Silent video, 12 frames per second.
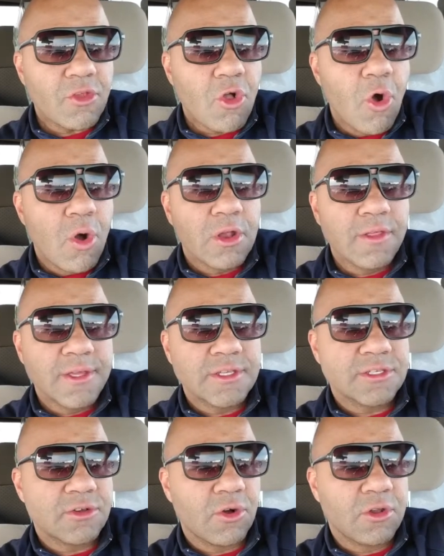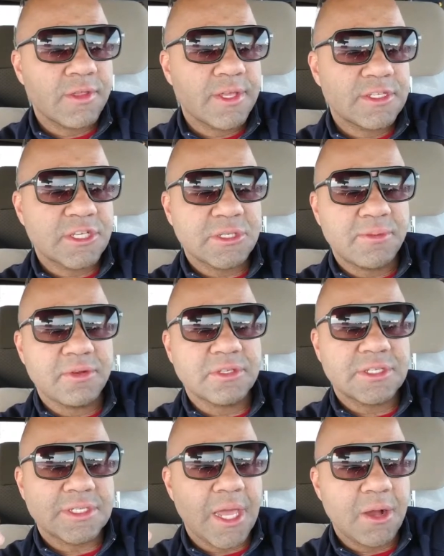all of these
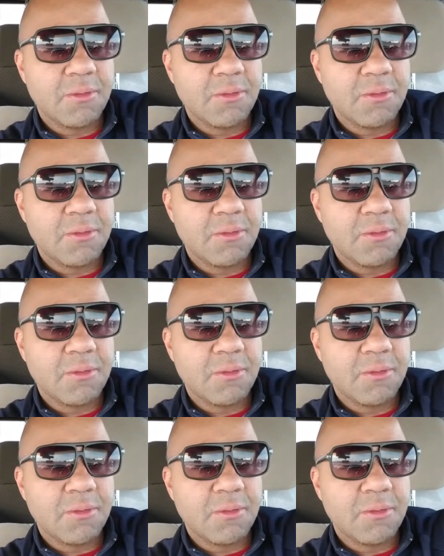experiences are